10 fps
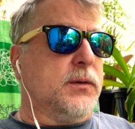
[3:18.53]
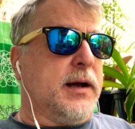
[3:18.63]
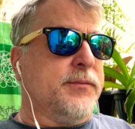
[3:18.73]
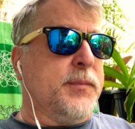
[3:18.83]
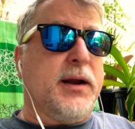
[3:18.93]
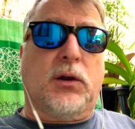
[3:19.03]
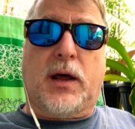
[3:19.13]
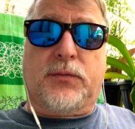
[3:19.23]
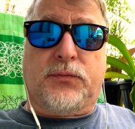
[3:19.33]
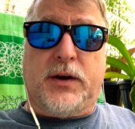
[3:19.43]
I've made a
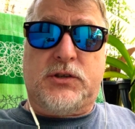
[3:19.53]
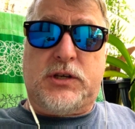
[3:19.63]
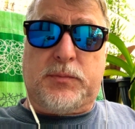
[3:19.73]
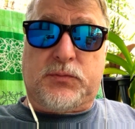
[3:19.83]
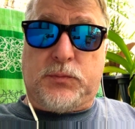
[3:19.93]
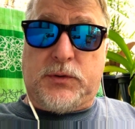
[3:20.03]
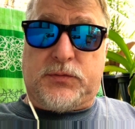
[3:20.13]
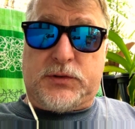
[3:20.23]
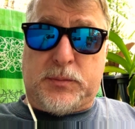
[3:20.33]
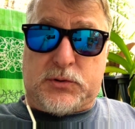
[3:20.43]
lot of friendships with
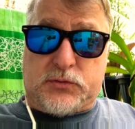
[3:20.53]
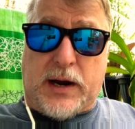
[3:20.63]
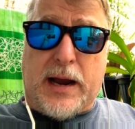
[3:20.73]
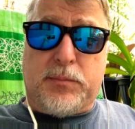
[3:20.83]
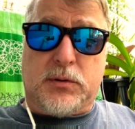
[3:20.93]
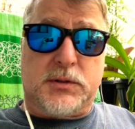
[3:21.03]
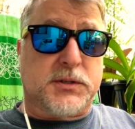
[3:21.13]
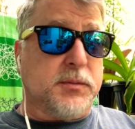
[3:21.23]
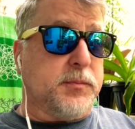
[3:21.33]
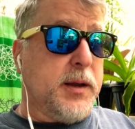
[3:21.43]
subscribers
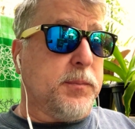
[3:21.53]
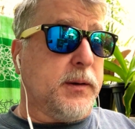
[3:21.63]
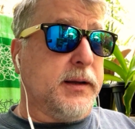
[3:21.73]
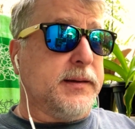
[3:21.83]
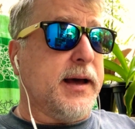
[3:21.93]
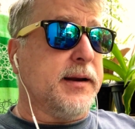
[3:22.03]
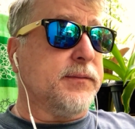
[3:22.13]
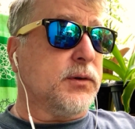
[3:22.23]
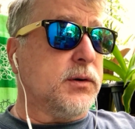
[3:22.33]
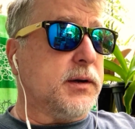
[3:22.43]
and people like that. And
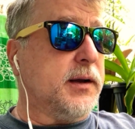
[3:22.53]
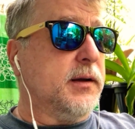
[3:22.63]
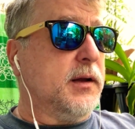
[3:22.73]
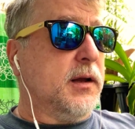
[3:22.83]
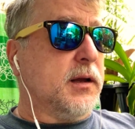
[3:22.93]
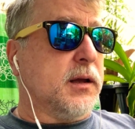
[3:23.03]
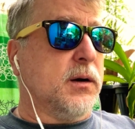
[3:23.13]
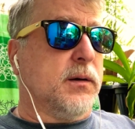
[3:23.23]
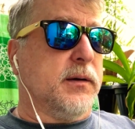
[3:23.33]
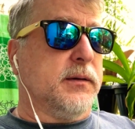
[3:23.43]
I've learned to,
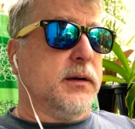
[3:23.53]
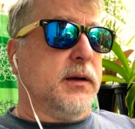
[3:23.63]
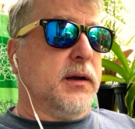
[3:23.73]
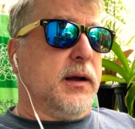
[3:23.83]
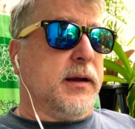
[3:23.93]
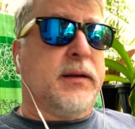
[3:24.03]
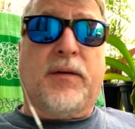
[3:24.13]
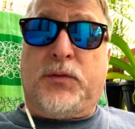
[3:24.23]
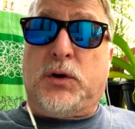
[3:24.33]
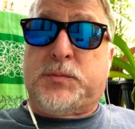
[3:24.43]

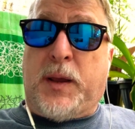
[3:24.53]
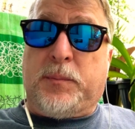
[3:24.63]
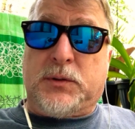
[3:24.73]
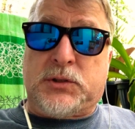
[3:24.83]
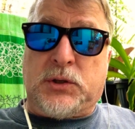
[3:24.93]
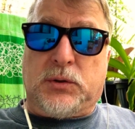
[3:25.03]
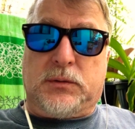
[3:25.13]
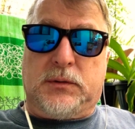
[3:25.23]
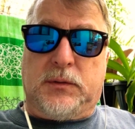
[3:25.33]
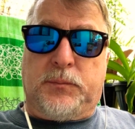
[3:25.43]
love those people too,
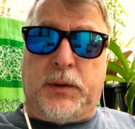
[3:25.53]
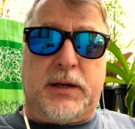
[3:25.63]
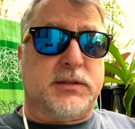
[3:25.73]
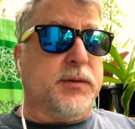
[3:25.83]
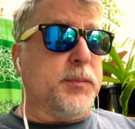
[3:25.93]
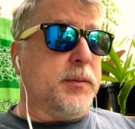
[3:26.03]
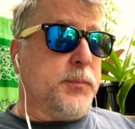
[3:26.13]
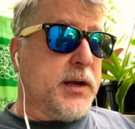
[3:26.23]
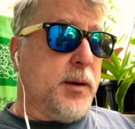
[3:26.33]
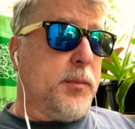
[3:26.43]
because they've
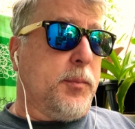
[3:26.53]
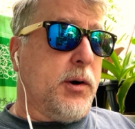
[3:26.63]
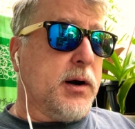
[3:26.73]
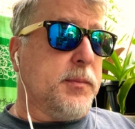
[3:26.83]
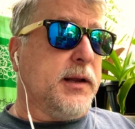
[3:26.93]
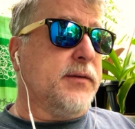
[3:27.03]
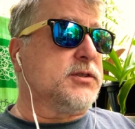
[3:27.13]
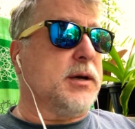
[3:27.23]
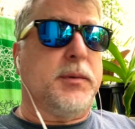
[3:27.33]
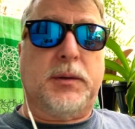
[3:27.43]
become a part of my life.
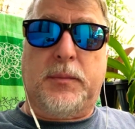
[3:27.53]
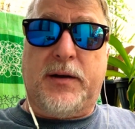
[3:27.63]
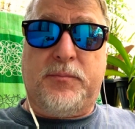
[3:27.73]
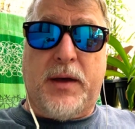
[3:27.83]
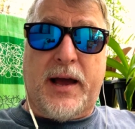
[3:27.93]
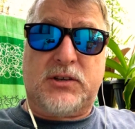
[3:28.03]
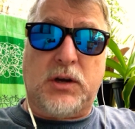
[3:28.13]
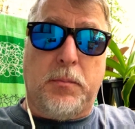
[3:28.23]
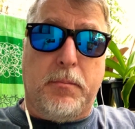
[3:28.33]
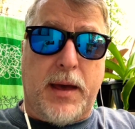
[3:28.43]
Some of them I've
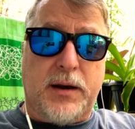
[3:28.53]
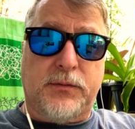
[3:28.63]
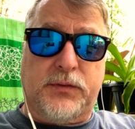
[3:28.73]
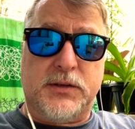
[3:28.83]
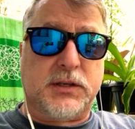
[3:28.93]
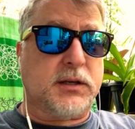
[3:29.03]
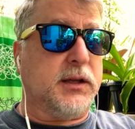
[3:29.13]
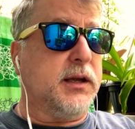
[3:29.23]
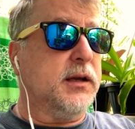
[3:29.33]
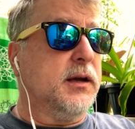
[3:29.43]
actually met
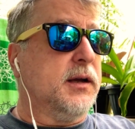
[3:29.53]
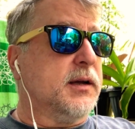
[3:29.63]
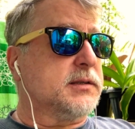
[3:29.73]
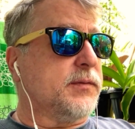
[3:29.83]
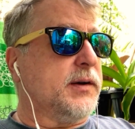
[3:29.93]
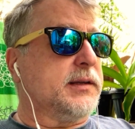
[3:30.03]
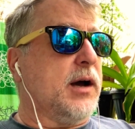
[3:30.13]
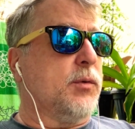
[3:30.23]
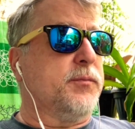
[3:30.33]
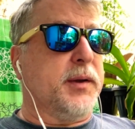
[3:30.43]
physically, stuff like
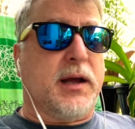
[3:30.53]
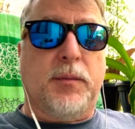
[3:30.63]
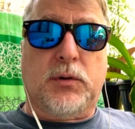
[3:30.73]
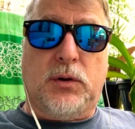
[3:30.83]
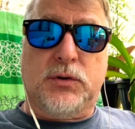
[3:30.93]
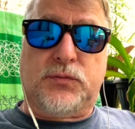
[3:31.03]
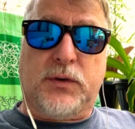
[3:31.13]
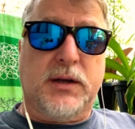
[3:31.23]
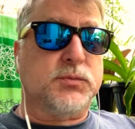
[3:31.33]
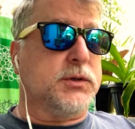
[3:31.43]
that. We've become close
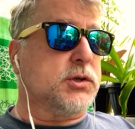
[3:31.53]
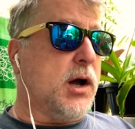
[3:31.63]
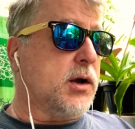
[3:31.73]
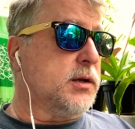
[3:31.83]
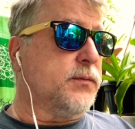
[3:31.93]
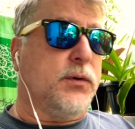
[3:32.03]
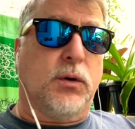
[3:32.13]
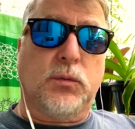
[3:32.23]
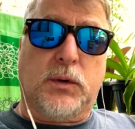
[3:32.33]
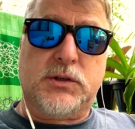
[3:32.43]
friends. We talk on the
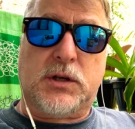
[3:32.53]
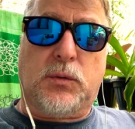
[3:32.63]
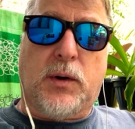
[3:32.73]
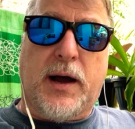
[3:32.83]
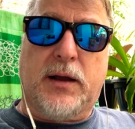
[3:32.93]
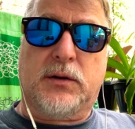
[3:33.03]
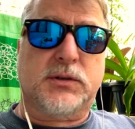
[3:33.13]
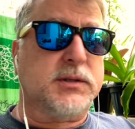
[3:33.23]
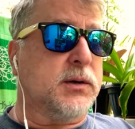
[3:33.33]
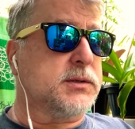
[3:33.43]
phone once in a while or
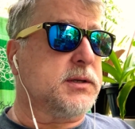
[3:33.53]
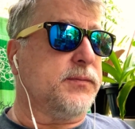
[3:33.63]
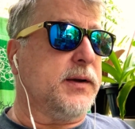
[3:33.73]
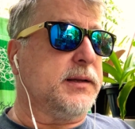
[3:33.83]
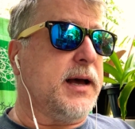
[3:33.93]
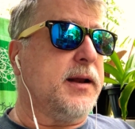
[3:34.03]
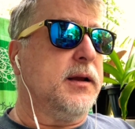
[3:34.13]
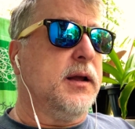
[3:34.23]
stuff like that.